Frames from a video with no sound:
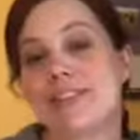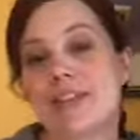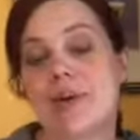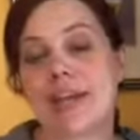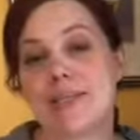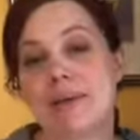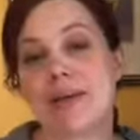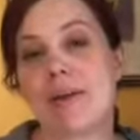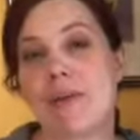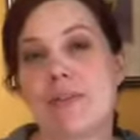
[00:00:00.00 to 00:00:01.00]
so it's been
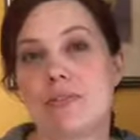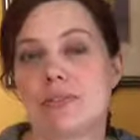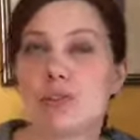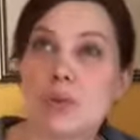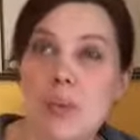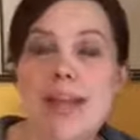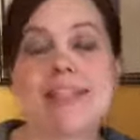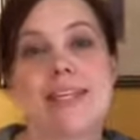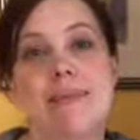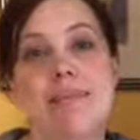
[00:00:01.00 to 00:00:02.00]
about
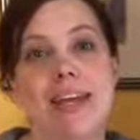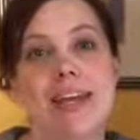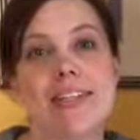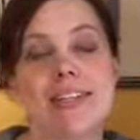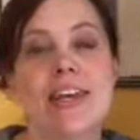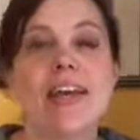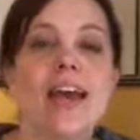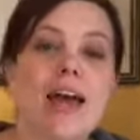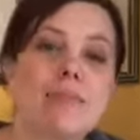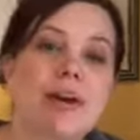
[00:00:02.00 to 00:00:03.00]
20 minutes
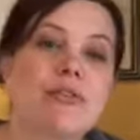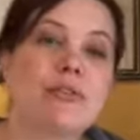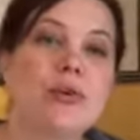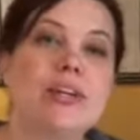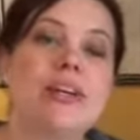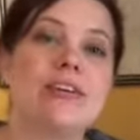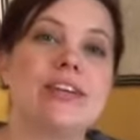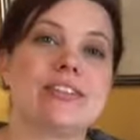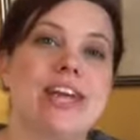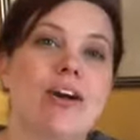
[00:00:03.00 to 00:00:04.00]
and my fruit here
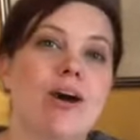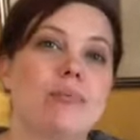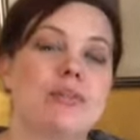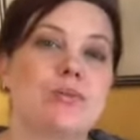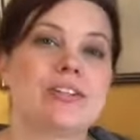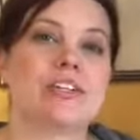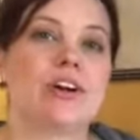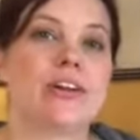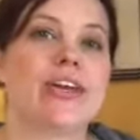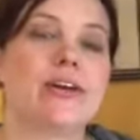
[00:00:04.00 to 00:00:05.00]
is now up to what's
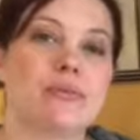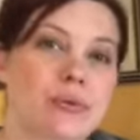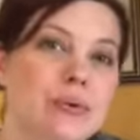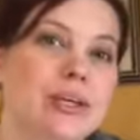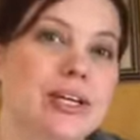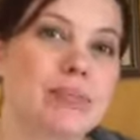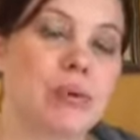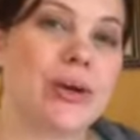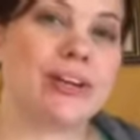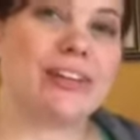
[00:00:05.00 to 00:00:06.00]
called a rolling
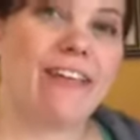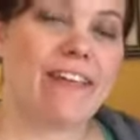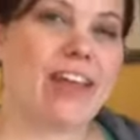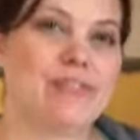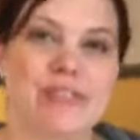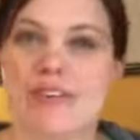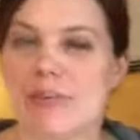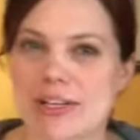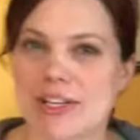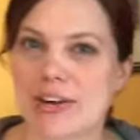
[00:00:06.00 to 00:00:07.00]
boil. And if you've ever
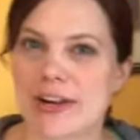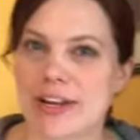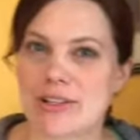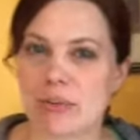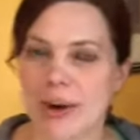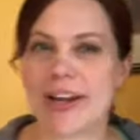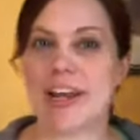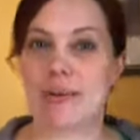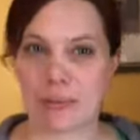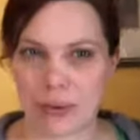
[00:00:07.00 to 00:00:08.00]
been curious what a
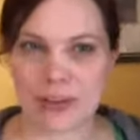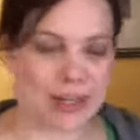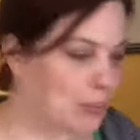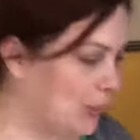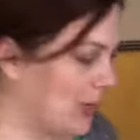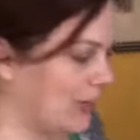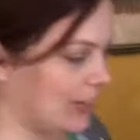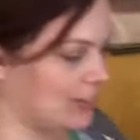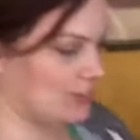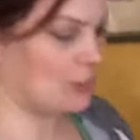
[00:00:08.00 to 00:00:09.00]
rolling boil is,